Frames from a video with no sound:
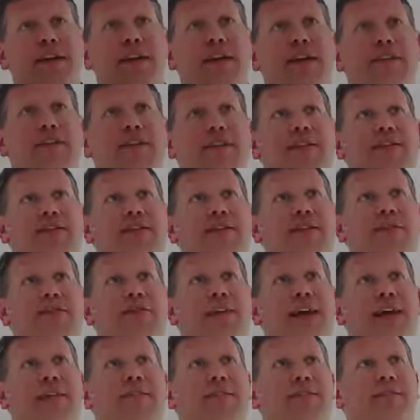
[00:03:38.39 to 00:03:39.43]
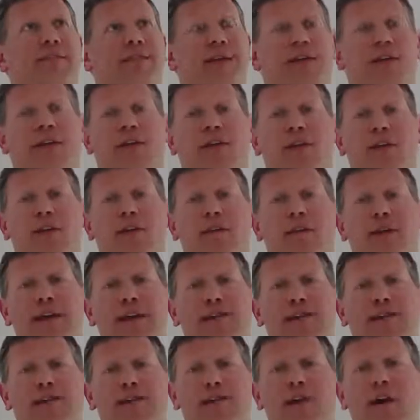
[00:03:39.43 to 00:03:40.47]
In this flat there are a
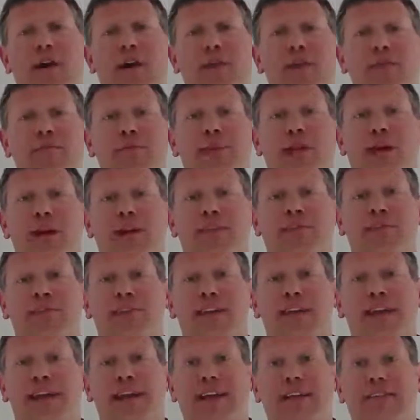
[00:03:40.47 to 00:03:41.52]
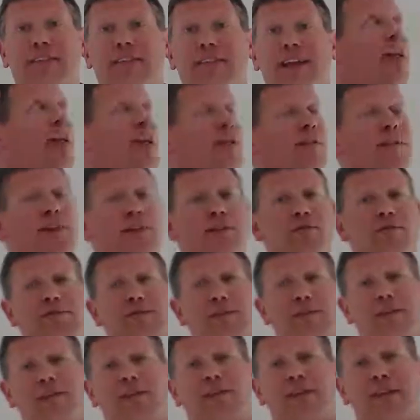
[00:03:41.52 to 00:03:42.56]
combination of lath and plaster ceilings. These were
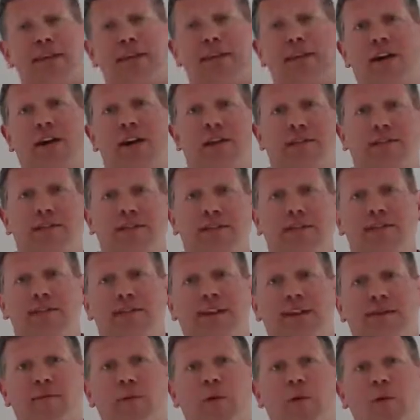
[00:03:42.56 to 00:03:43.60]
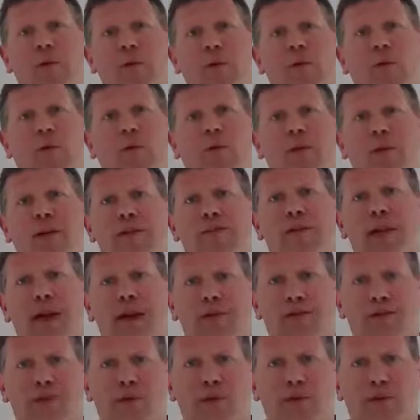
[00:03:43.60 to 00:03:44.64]
superseded after the Second World War with
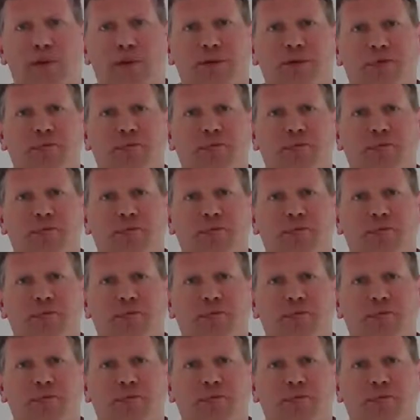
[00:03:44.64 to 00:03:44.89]
plasterboard.